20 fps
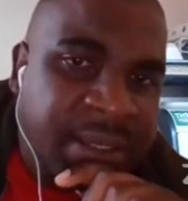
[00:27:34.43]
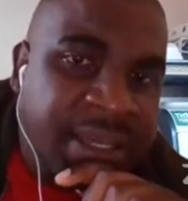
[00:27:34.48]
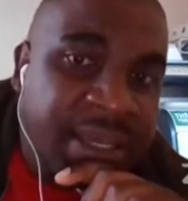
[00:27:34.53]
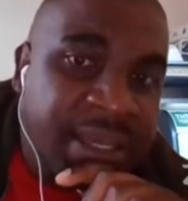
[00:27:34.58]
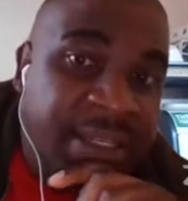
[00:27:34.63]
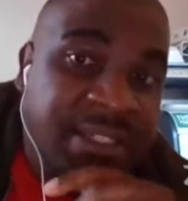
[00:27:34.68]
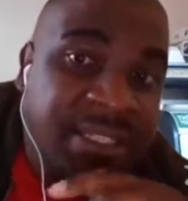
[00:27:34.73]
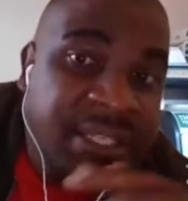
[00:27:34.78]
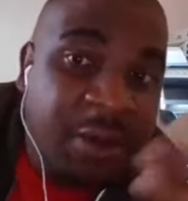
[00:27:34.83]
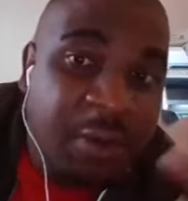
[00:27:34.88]

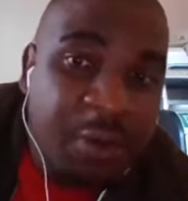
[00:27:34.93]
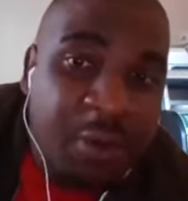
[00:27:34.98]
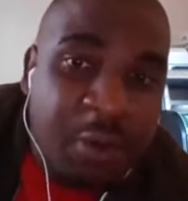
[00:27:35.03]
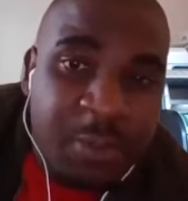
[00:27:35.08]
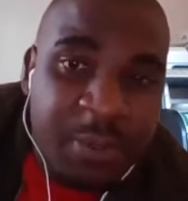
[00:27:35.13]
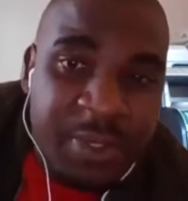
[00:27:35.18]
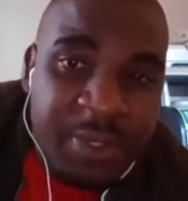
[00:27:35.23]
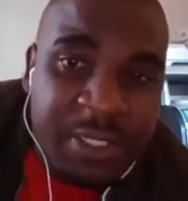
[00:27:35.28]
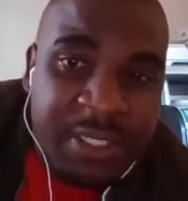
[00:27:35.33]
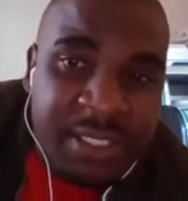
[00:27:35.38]
As Young
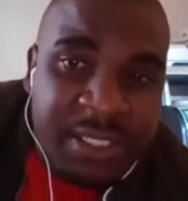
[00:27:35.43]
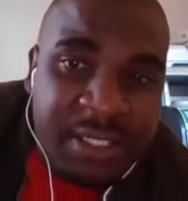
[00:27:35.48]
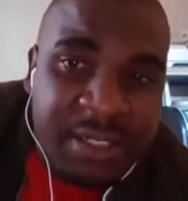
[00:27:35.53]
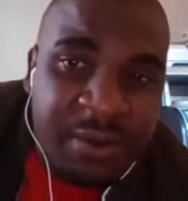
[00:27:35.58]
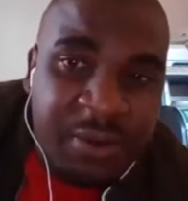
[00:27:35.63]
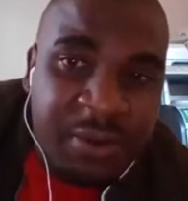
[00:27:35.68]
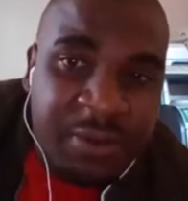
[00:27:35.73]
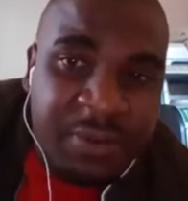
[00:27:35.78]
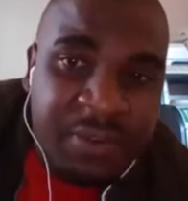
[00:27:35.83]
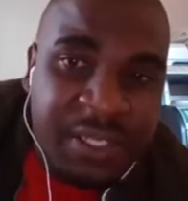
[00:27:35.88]
Communist
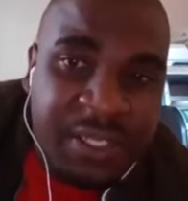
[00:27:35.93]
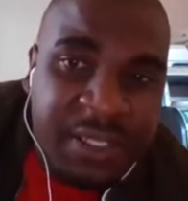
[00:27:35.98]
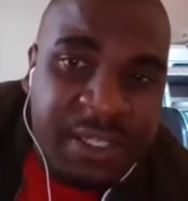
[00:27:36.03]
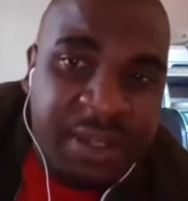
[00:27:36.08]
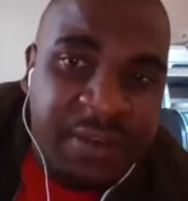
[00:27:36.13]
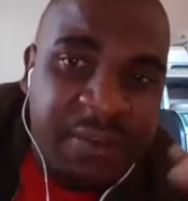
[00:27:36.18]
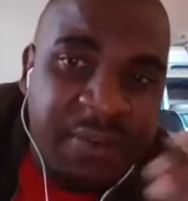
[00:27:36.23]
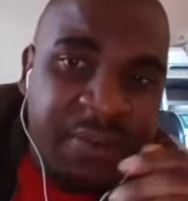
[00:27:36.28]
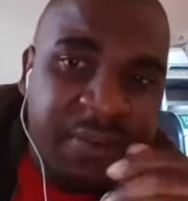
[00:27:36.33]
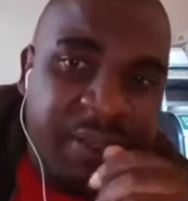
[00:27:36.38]
League of South
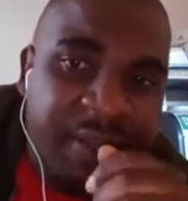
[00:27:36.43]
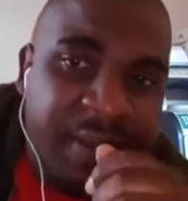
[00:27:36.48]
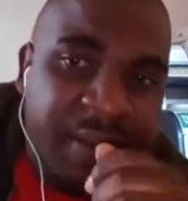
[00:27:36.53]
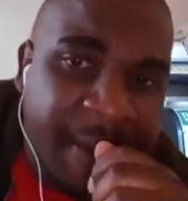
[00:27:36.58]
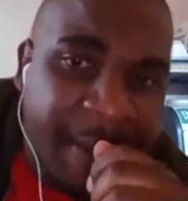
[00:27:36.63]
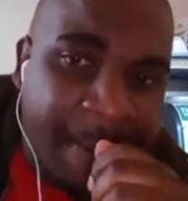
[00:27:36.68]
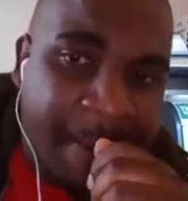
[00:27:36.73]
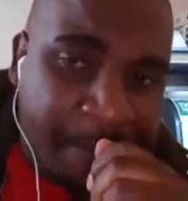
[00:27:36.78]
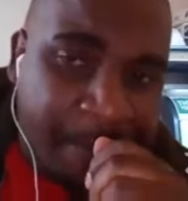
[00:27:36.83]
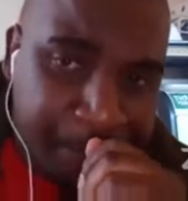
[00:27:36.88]

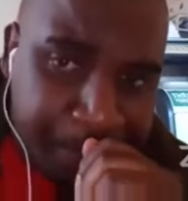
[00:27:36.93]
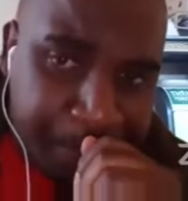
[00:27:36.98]
Africa,